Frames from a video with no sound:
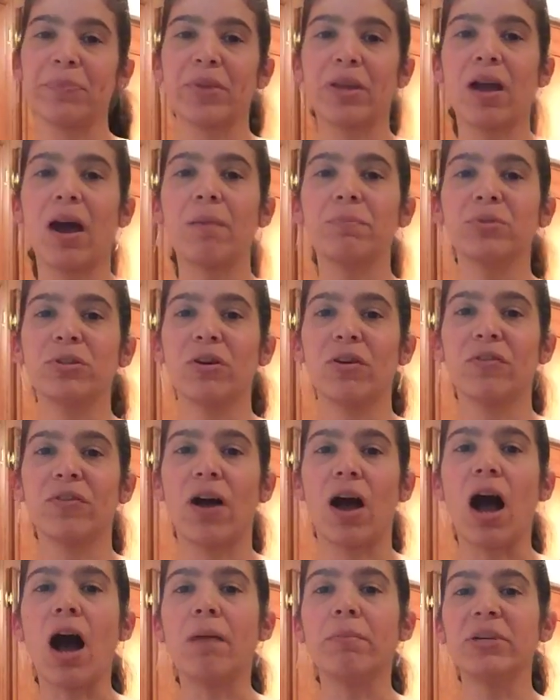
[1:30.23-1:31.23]
cups of
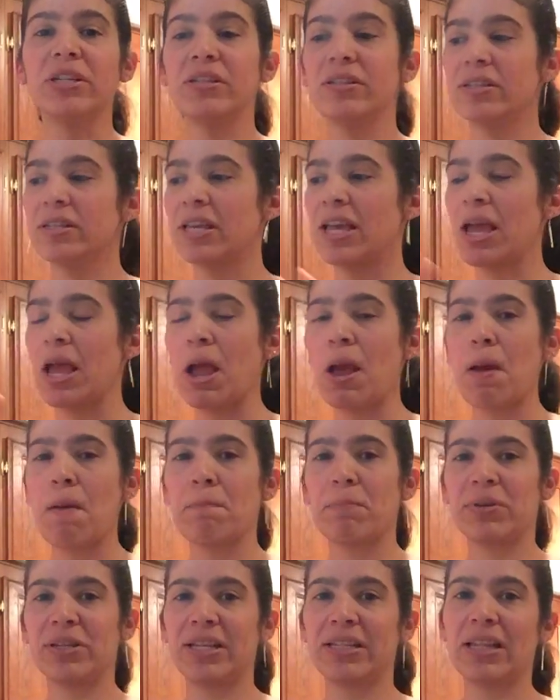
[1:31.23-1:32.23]
almonds,
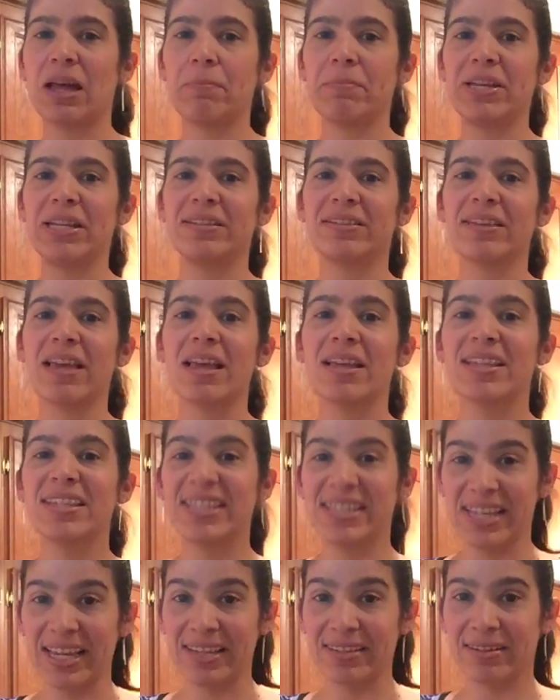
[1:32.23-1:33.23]
but then that means
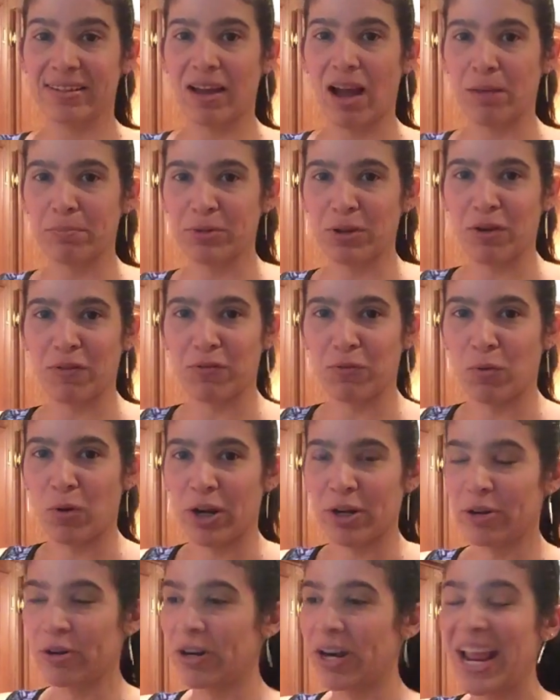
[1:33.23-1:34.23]
6 cups of
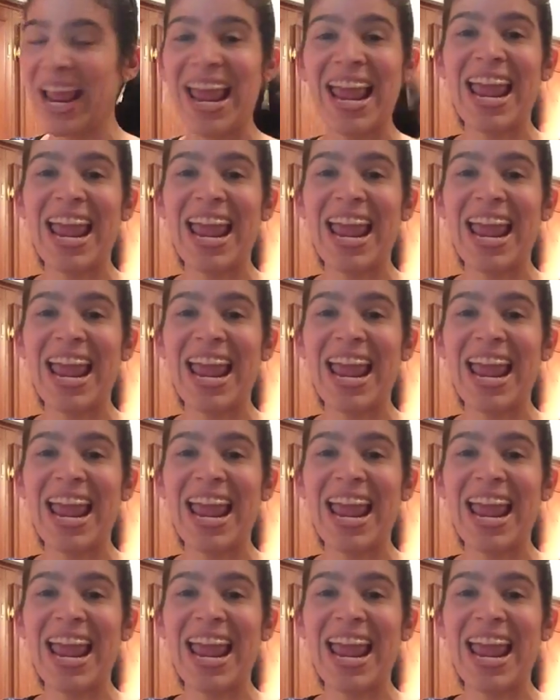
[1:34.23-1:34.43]
water,